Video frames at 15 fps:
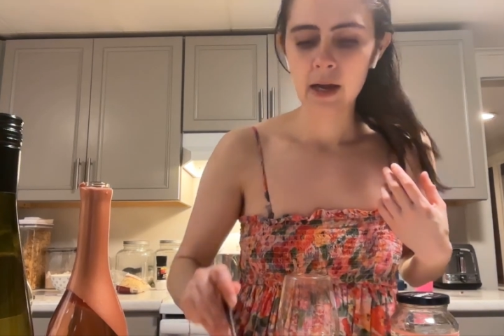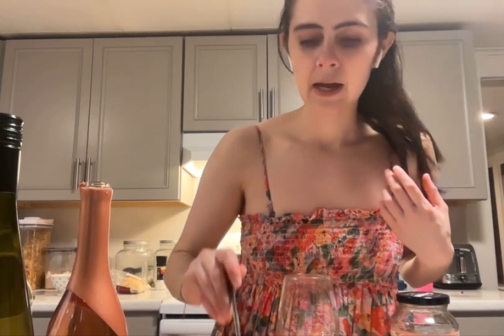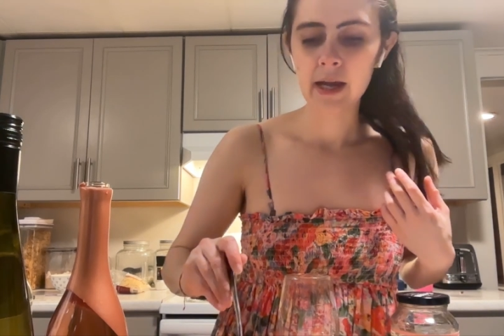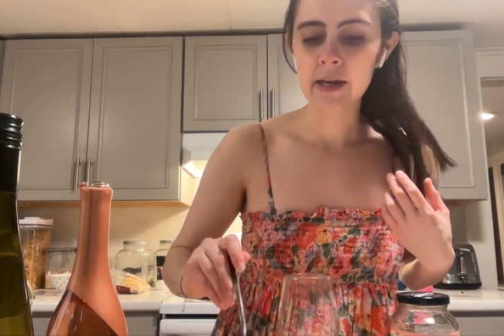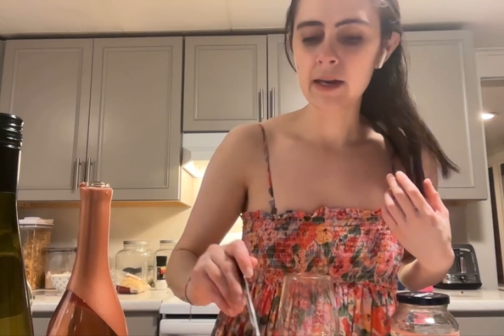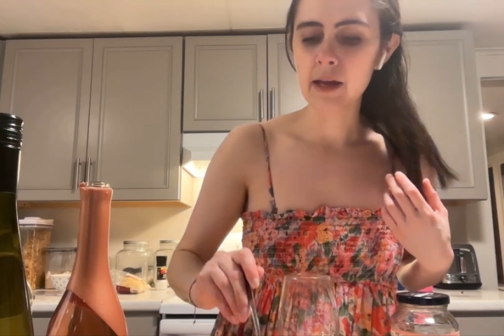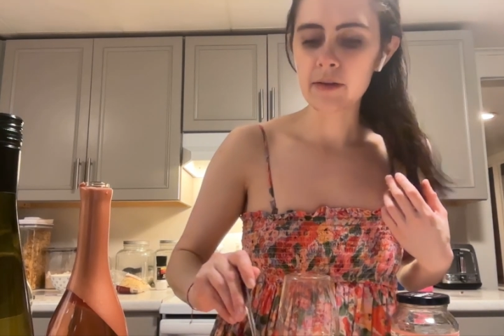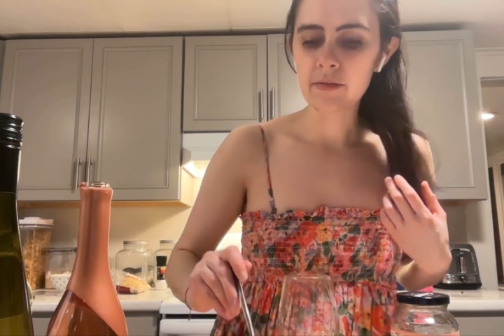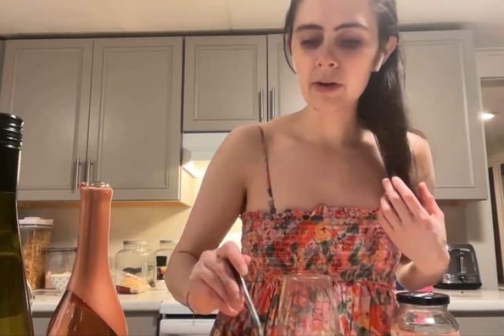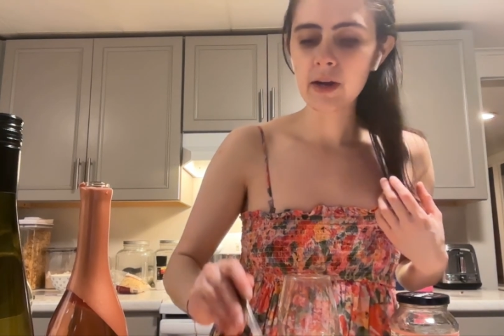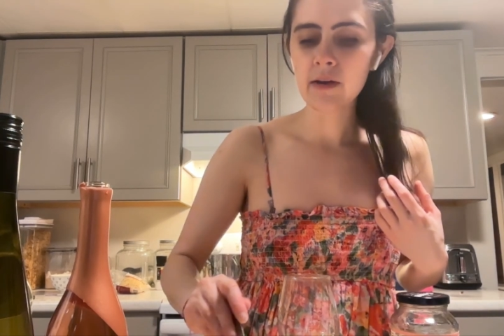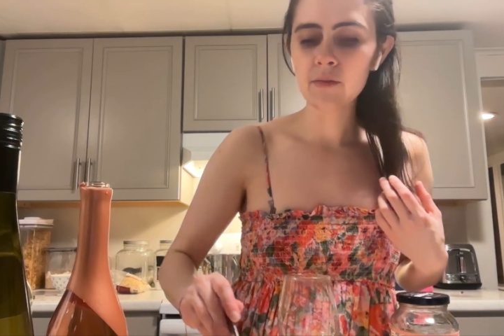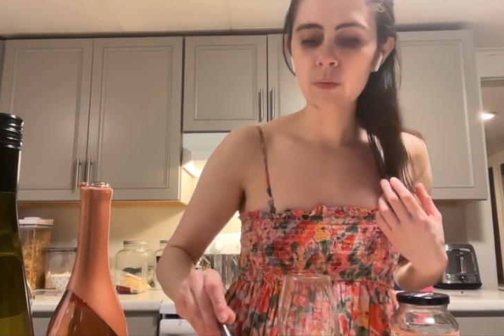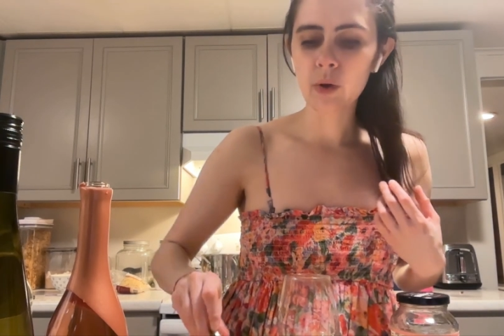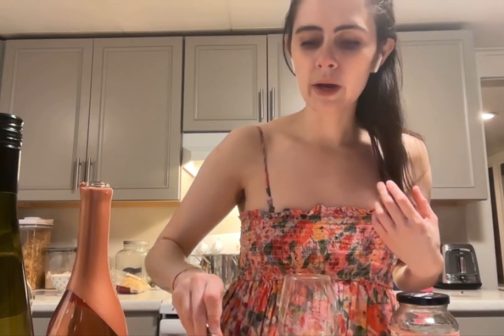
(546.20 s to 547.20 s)
I never
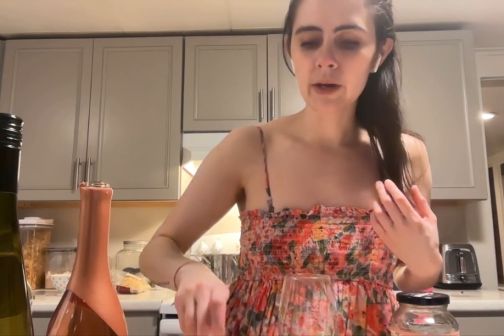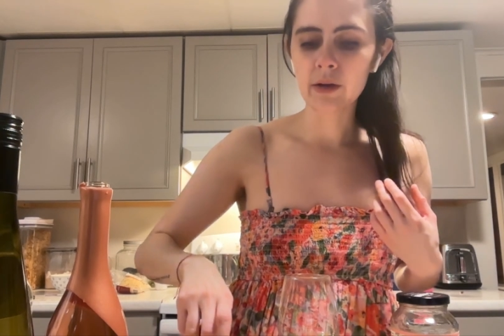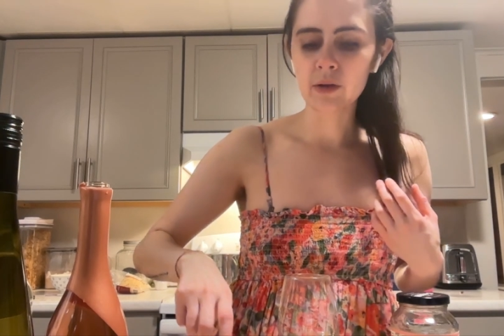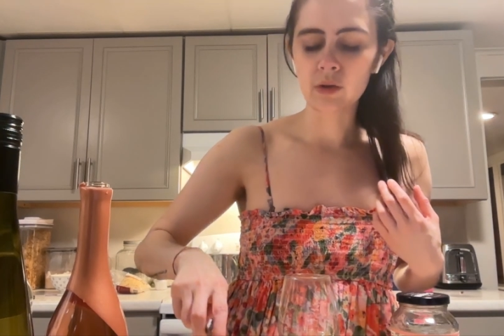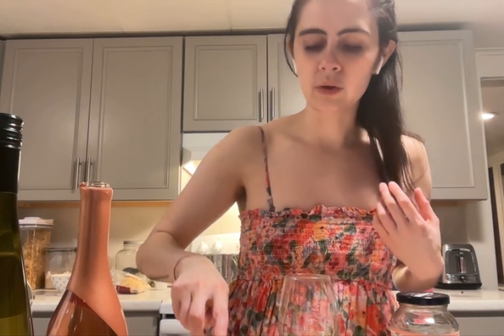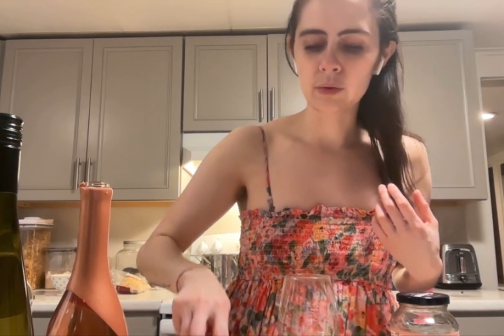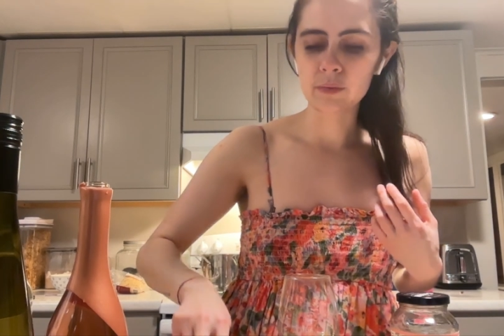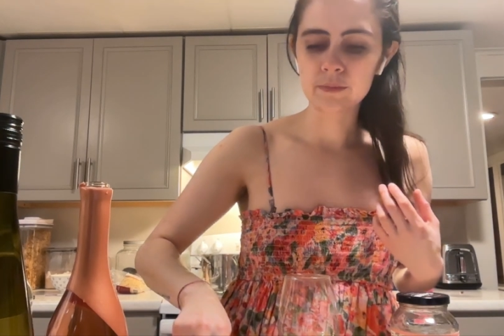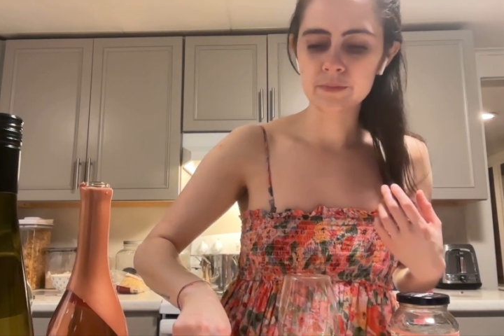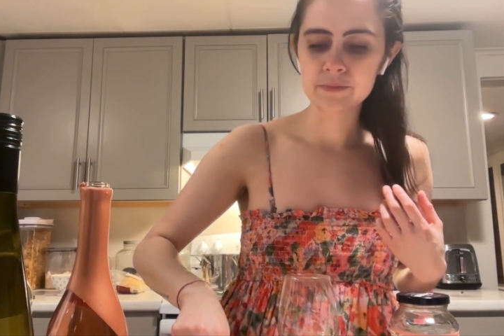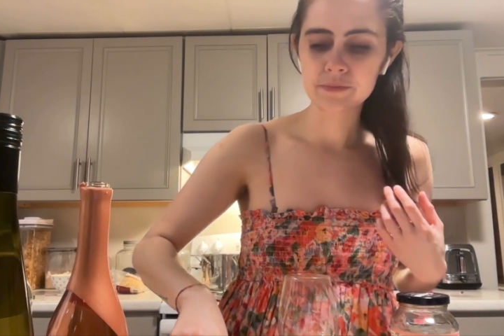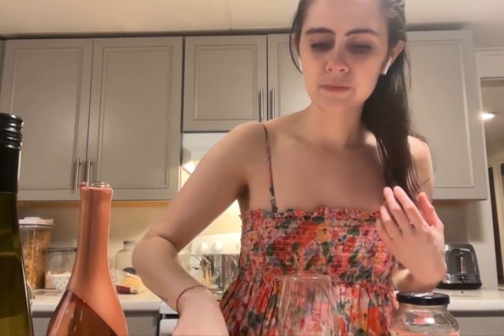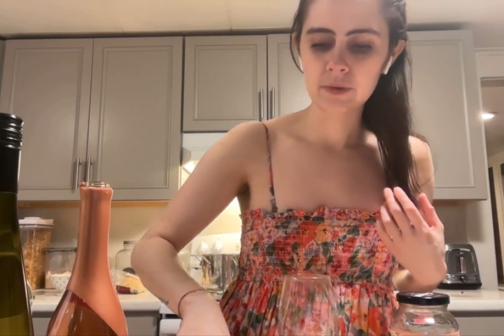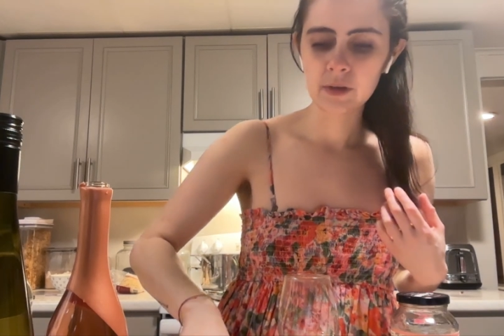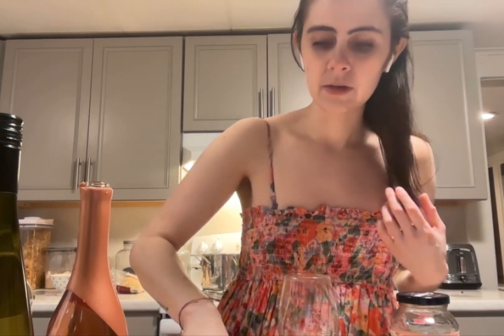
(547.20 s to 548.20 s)
have wine alone.
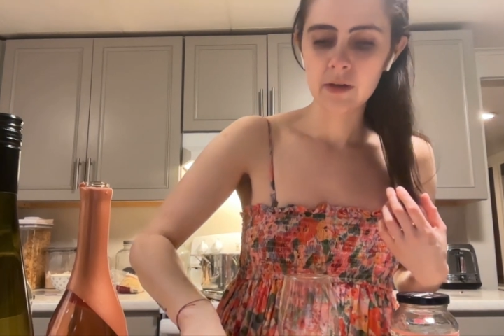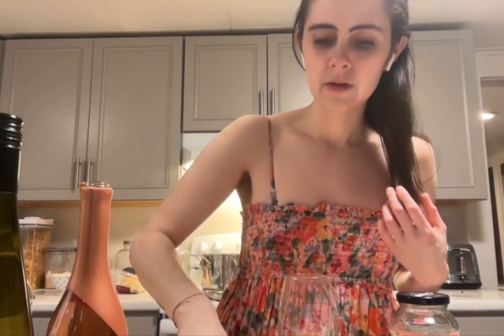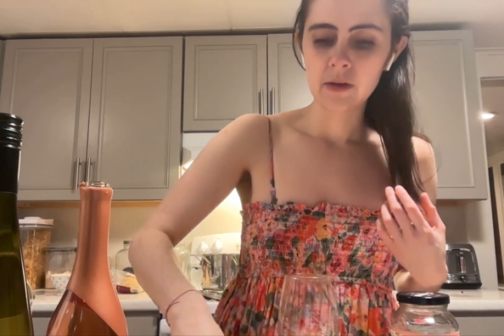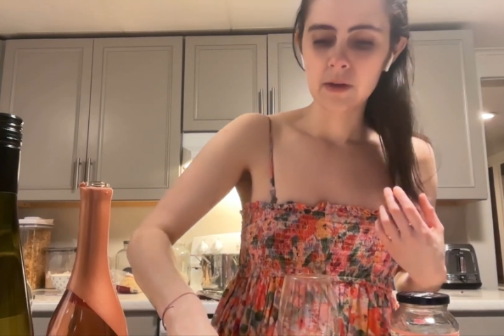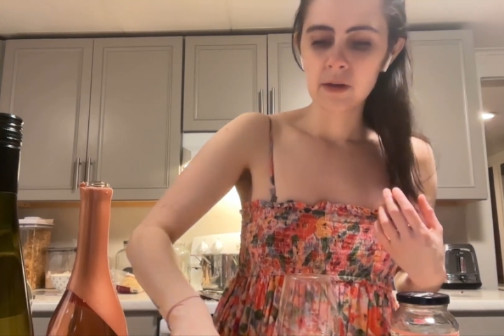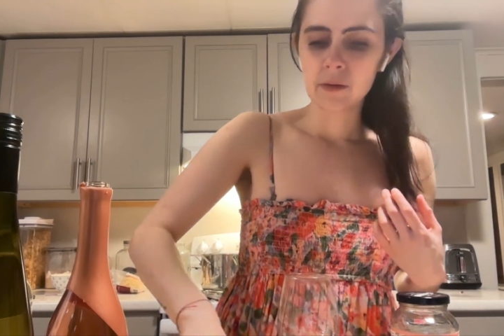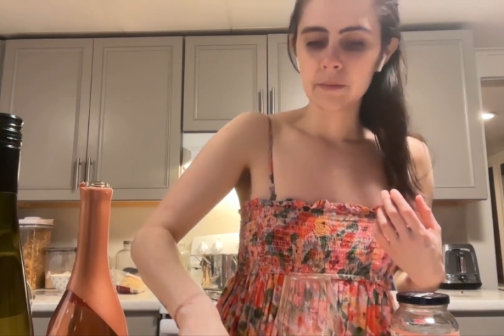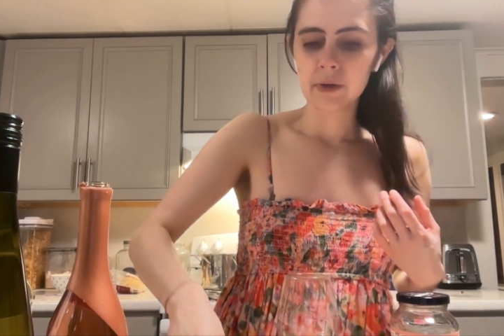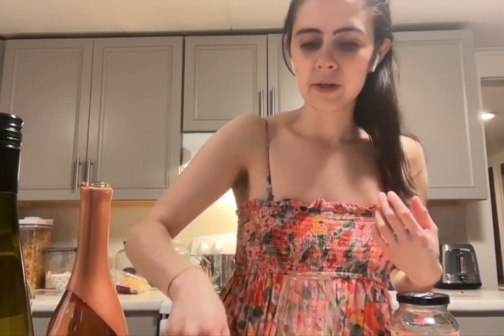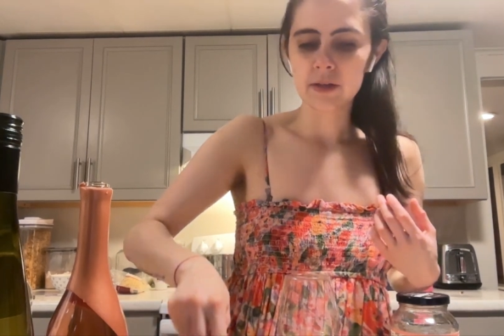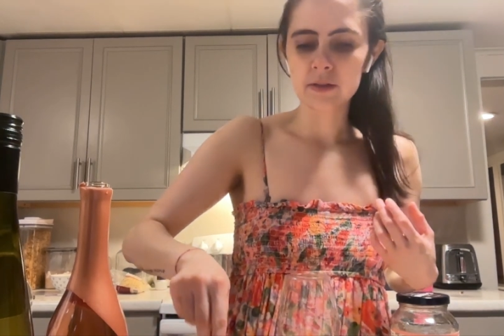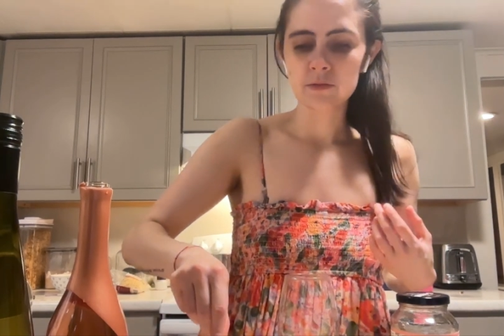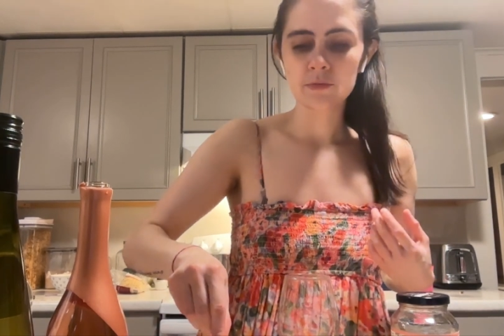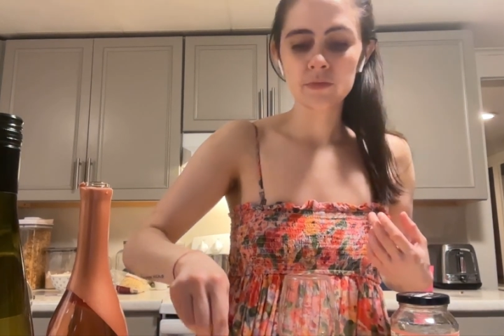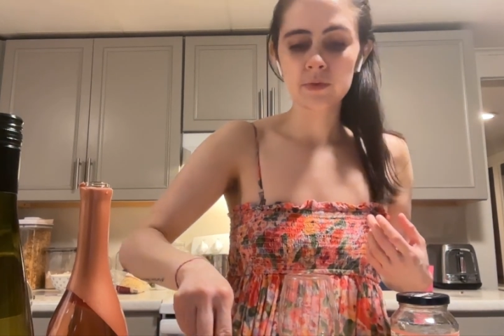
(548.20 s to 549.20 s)
Because